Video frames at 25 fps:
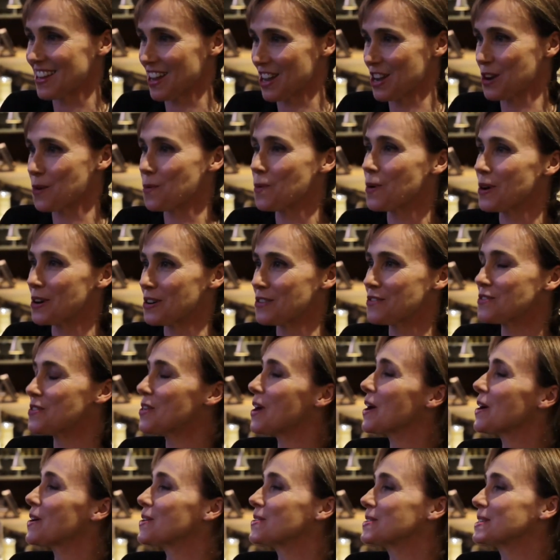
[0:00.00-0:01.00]
like one of
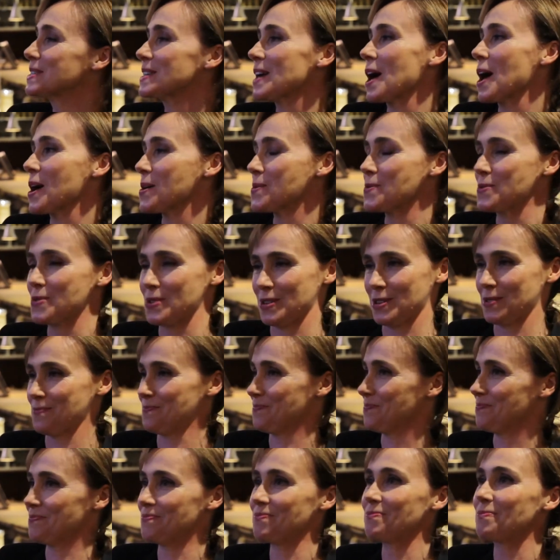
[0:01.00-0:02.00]
those, I would
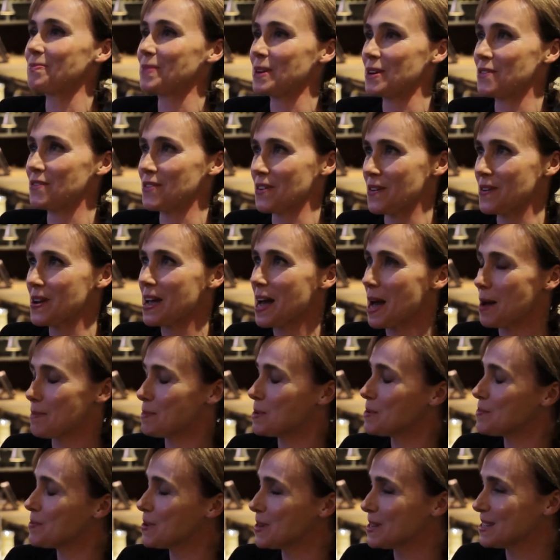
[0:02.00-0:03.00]
be a very
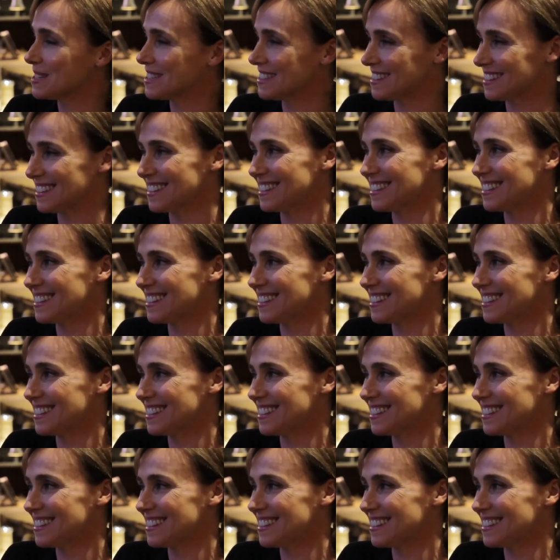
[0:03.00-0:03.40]
happy person.